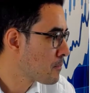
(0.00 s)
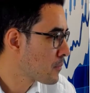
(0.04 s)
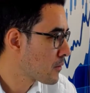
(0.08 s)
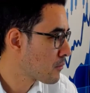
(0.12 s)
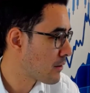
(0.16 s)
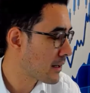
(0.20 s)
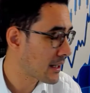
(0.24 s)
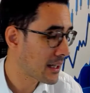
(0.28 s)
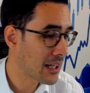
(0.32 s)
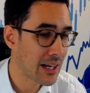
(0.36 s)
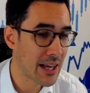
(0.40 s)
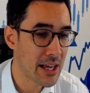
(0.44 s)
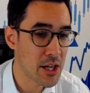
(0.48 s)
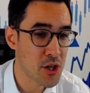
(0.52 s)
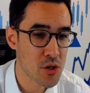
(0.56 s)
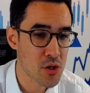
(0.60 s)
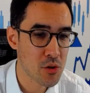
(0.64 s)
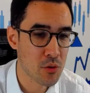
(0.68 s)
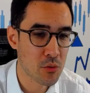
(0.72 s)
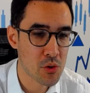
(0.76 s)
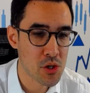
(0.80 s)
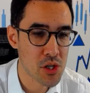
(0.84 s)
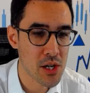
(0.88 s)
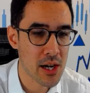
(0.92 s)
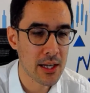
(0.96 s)

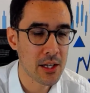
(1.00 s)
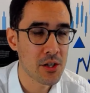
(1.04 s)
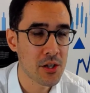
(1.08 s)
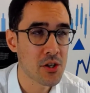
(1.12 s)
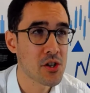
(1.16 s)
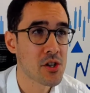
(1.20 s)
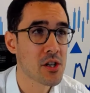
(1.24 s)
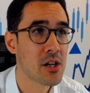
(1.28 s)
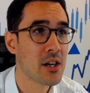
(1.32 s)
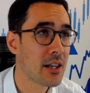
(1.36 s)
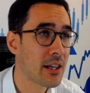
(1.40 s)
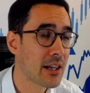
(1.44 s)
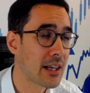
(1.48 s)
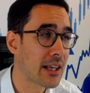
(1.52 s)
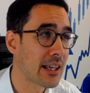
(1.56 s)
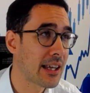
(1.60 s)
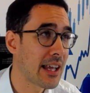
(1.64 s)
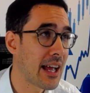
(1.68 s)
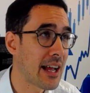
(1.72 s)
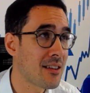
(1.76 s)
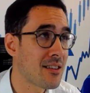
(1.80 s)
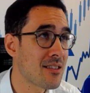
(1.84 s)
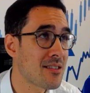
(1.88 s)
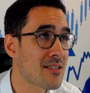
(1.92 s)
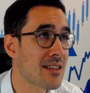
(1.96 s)
Regulational change, and
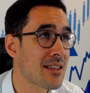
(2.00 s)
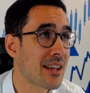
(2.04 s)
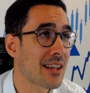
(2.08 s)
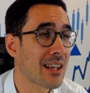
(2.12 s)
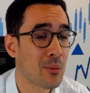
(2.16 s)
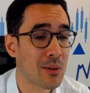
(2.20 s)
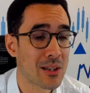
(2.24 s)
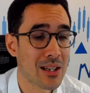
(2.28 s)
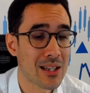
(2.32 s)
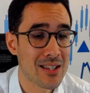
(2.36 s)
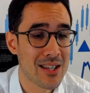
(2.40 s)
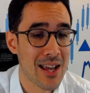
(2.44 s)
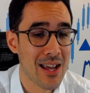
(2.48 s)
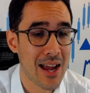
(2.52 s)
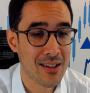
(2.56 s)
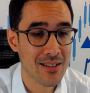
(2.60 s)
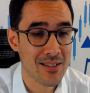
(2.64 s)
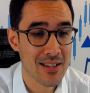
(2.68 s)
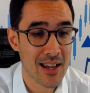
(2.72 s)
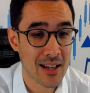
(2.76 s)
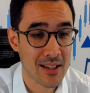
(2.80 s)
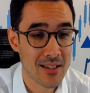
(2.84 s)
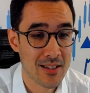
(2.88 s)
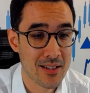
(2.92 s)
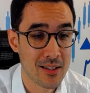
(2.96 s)
again, sticking with the tech
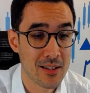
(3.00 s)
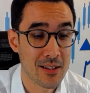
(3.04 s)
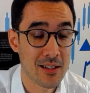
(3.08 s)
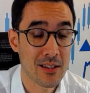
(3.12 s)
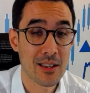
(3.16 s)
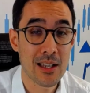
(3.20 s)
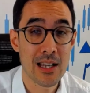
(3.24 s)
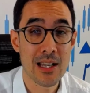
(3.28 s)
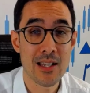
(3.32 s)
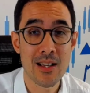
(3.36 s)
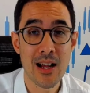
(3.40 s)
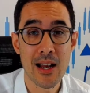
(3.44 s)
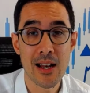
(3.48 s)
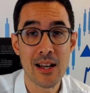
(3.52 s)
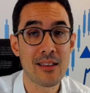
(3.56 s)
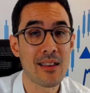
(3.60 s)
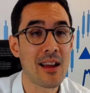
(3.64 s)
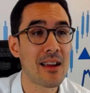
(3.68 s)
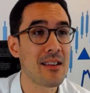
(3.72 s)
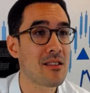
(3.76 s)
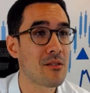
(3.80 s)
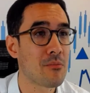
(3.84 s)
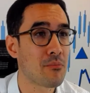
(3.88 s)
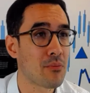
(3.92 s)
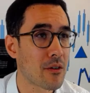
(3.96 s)
sector, things like the
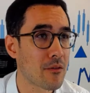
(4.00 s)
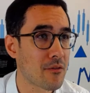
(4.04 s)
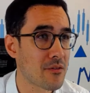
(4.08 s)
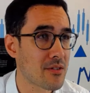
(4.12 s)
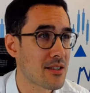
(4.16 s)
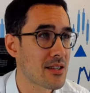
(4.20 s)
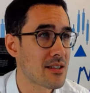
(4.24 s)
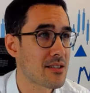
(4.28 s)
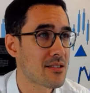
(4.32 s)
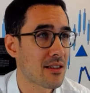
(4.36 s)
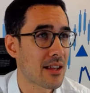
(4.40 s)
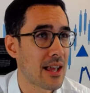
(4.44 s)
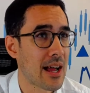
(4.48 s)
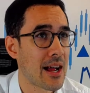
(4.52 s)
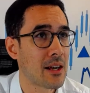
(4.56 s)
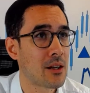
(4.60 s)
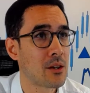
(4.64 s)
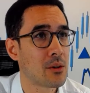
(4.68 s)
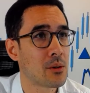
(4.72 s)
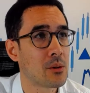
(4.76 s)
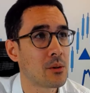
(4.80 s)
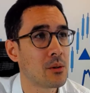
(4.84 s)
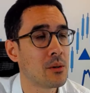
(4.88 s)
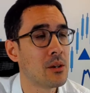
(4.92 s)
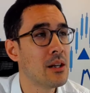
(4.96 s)
data privacy
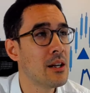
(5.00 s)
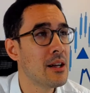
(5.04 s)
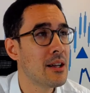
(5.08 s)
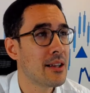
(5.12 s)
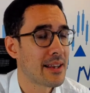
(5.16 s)
scandal,